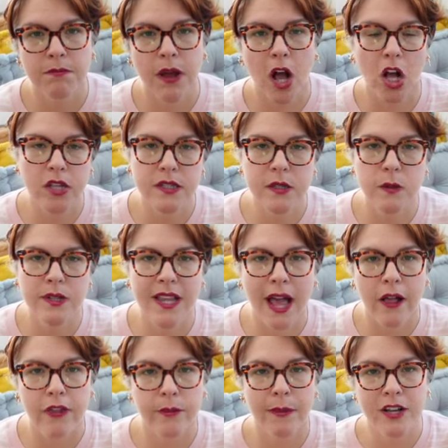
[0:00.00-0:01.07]
but also
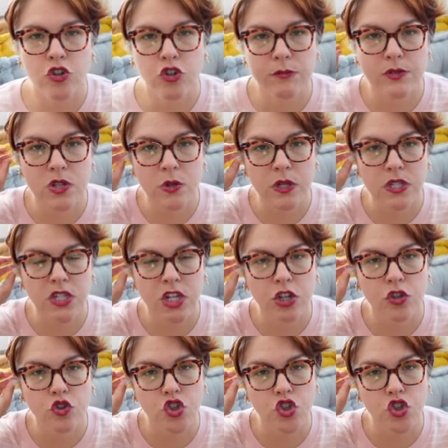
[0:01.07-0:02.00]
allow the mushroom to continue